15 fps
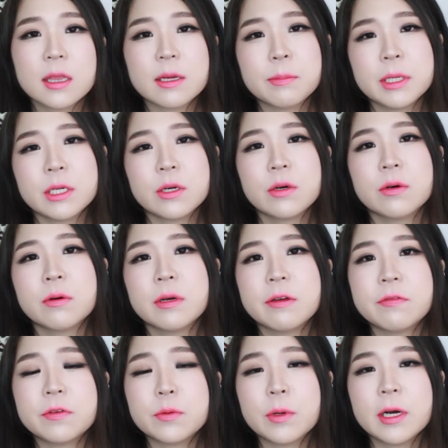Let me know
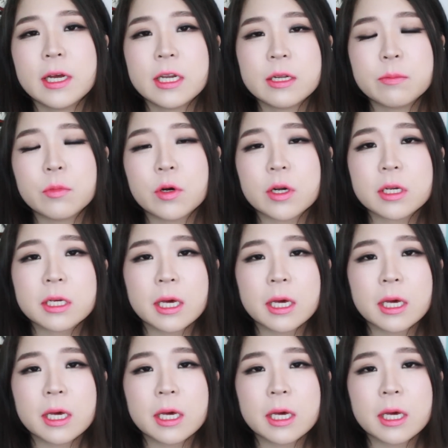if you want any more